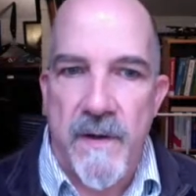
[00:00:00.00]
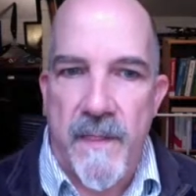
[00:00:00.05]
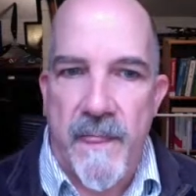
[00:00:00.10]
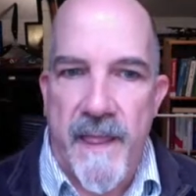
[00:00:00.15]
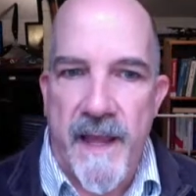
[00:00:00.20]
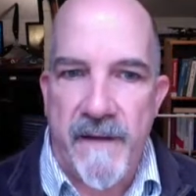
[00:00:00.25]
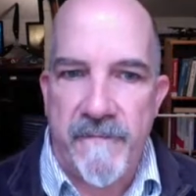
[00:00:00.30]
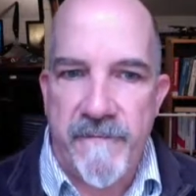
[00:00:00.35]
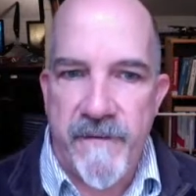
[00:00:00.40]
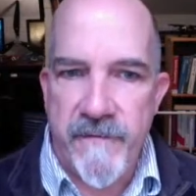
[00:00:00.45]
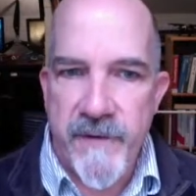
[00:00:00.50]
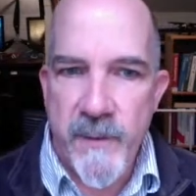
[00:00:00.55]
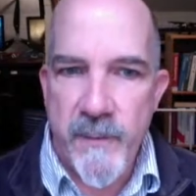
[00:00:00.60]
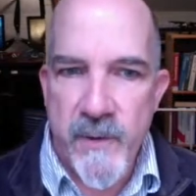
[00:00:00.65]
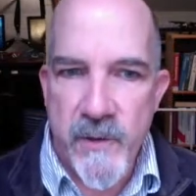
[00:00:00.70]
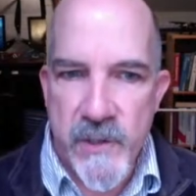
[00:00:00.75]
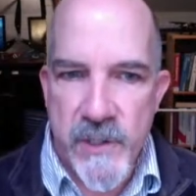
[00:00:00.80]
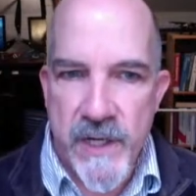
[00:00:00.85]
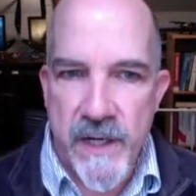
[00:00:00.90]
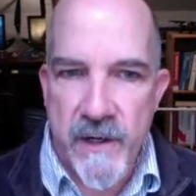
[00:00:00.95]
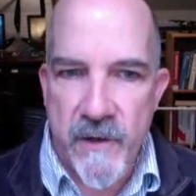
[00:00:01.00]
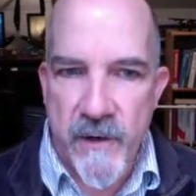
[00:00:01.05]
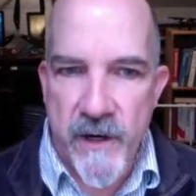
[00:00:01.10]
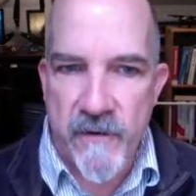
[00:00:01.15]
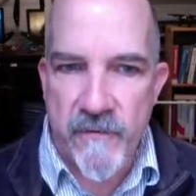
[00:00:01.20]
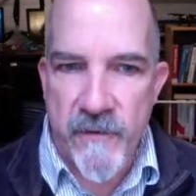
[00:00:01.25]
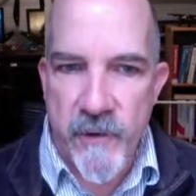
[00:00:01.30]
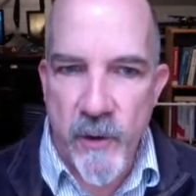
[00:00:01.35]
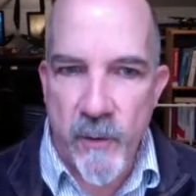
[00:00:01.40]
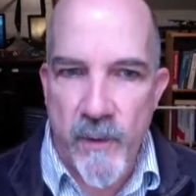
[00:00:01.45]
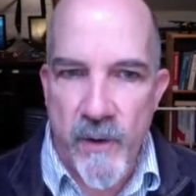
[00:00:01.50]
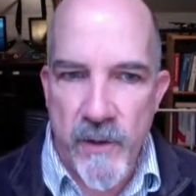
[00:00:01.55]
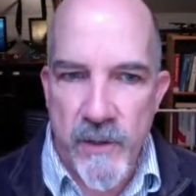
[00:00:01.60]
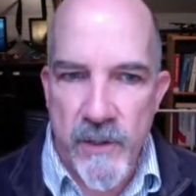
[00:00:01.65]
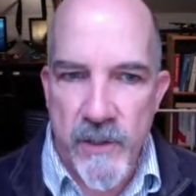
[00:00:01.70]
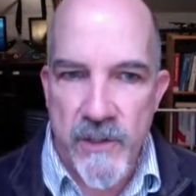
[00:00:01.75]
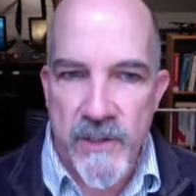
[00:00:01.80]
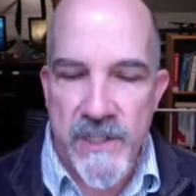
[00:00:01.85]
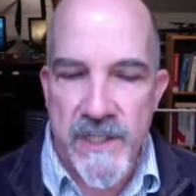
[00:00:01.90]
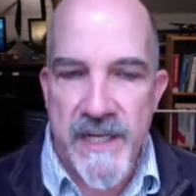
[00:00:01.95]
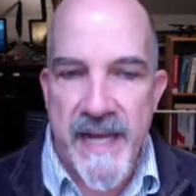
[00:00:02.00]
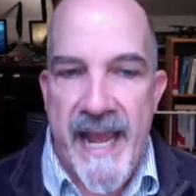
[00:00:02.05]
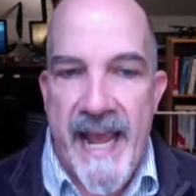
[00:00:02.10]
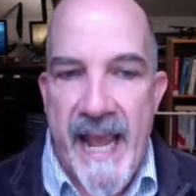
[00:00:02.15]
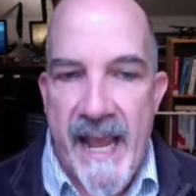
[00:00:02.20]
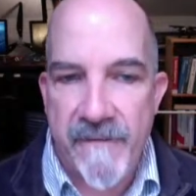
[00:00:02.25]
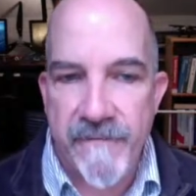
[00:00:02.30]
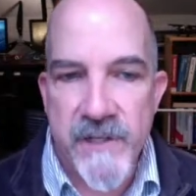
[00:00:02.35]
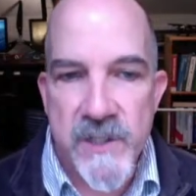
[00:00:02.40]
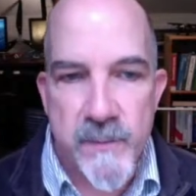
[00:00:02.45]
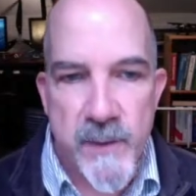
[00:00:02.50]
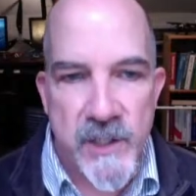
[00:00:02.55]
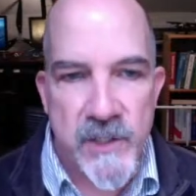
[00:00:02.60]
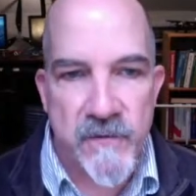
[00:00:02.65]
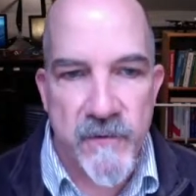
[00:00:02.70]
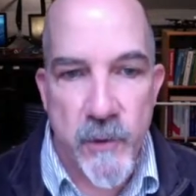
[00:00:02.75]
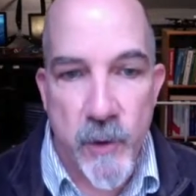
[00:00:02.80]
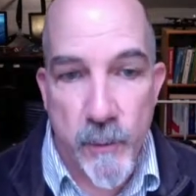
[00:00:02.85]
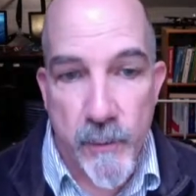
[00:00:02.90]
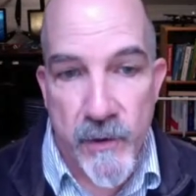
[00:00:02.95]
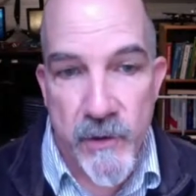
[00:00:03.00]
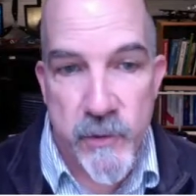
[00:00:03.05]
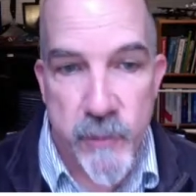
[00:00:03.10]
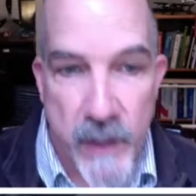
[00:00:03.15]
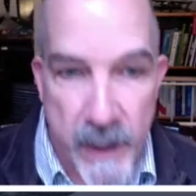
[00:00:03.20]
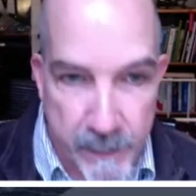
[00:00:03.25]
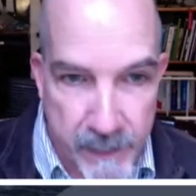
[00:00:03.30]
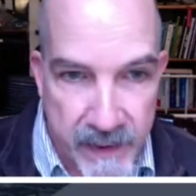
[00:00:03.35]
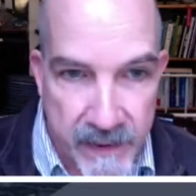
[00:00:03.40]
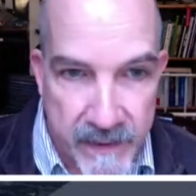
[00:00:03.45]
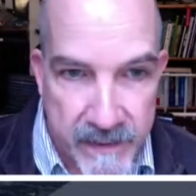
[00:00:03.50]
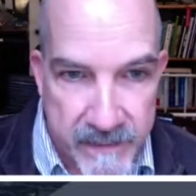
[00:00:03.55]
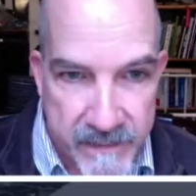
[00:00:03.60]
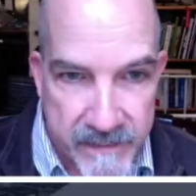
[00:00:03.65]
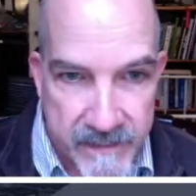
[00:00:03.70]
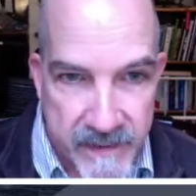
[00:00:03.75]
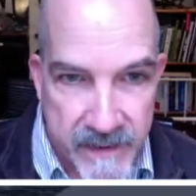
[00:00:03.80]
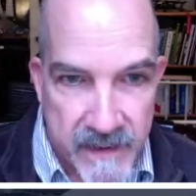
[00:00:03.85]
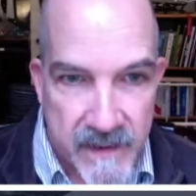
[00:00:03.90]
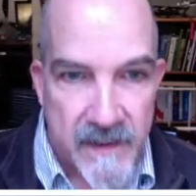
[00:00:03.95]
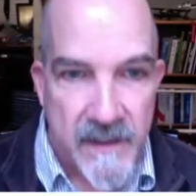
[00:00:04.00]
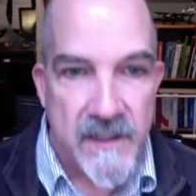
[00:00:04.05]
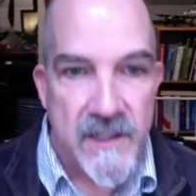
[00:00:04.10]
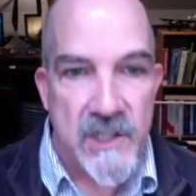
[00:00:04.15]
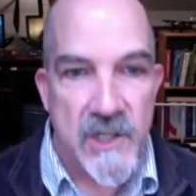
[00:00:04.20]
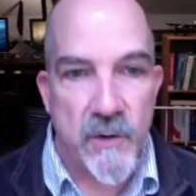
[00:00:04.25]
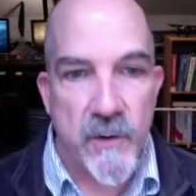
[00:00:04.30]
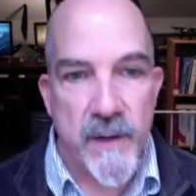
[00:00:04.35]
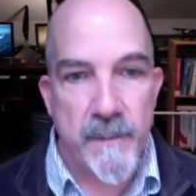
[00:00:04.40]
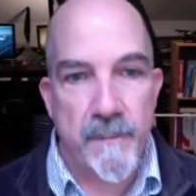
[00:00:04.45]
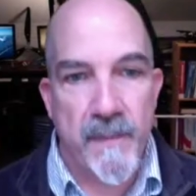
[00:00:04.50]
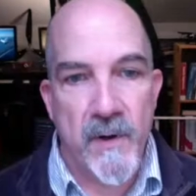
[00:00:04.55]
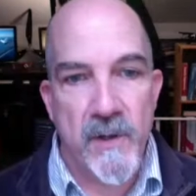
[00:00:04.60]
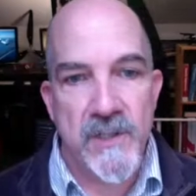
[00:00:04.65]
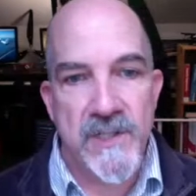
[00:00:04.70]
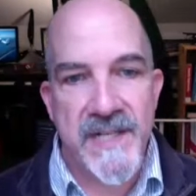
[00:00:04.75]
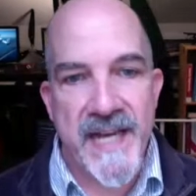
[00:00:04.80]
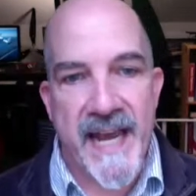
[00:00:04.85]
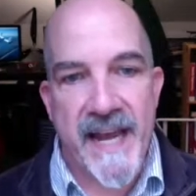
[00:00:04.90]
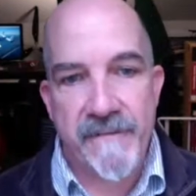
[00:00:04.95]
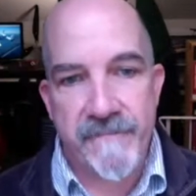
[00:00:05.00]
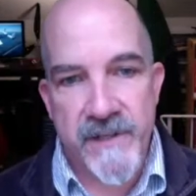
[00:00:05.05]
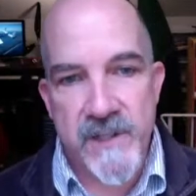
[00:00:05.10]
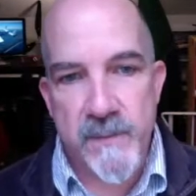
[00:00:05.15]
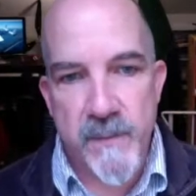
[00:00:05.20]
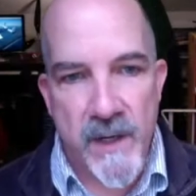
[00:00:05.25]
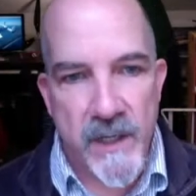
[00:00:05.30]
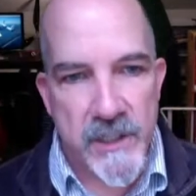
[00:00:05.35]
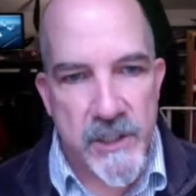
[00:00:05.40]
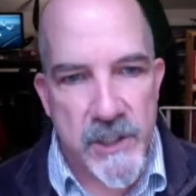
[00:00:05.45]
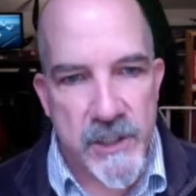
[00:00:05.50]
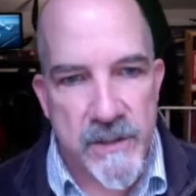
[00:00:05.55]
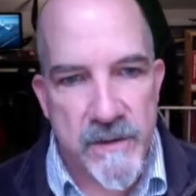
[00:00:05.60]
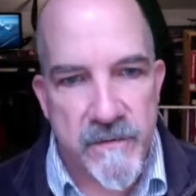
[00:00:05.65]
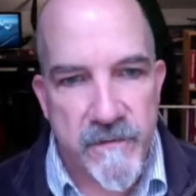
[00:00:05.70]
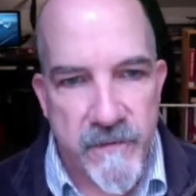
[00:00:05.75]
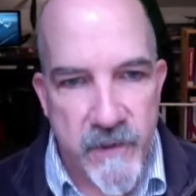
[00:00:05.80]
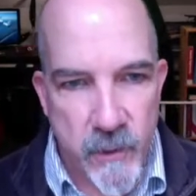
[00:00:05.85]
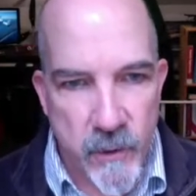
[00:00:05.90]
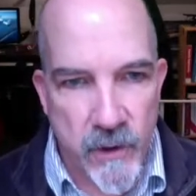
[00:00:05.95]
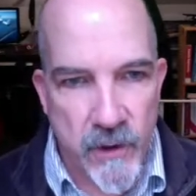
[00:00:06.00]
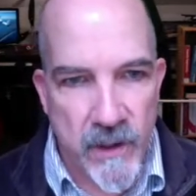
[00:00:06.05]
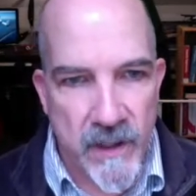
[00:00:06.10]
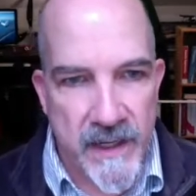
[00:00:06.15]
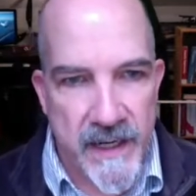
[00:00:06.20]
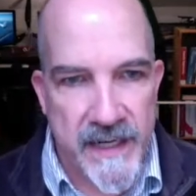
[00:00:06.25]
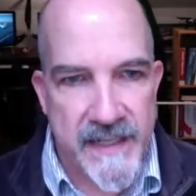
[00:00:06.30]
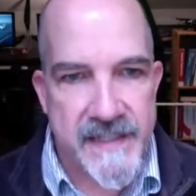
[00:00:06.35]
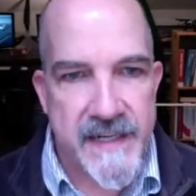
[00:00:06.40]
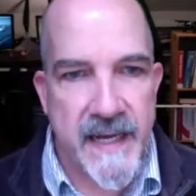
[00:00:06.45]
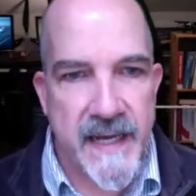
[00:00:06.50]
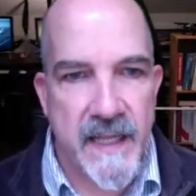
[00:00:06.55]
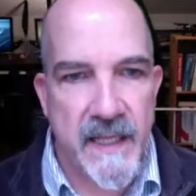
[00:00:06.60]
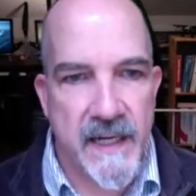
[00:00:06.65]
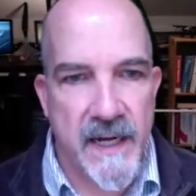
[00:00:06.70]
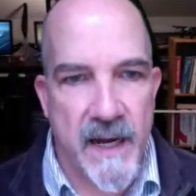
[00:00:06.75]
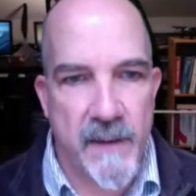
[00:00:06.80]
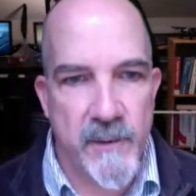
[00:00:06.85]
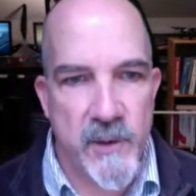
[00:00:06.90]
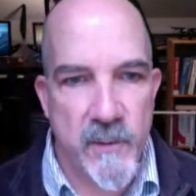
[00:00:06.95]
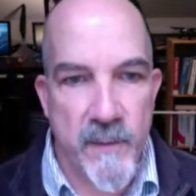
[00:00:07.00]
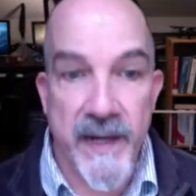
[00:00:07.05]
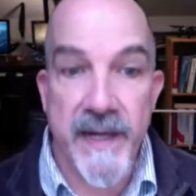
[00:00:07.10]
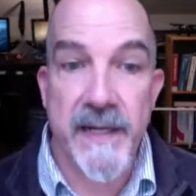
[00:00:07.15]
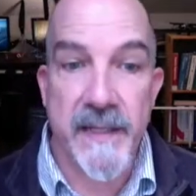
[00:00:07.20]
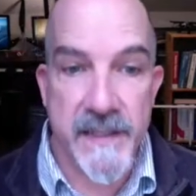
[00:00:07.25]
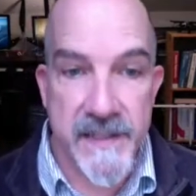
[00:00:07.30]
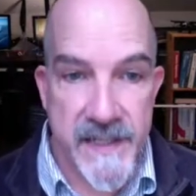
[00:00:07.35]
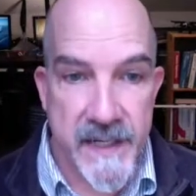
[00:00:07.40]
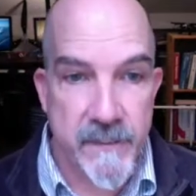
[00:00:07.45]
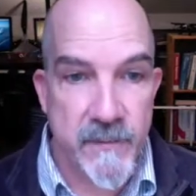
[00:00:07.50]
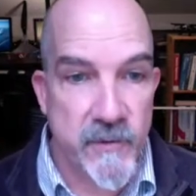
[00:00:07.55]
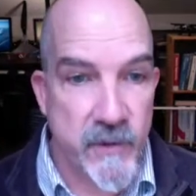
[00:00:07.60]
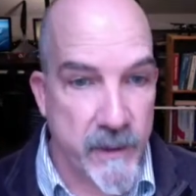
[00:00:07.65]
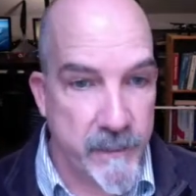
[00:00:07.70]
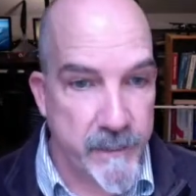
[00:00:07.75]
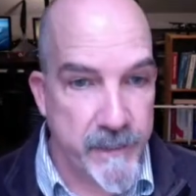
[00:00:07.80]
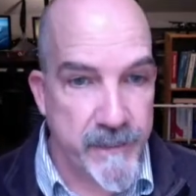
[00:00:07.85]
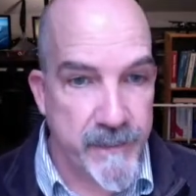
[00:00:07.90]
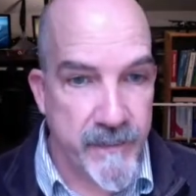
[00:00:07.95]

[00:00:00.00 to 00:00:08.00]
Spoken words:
That 50% greater fuel burn turns into half as much fuel per trip. So it burns half as much fuel as a helicopter making the same trip.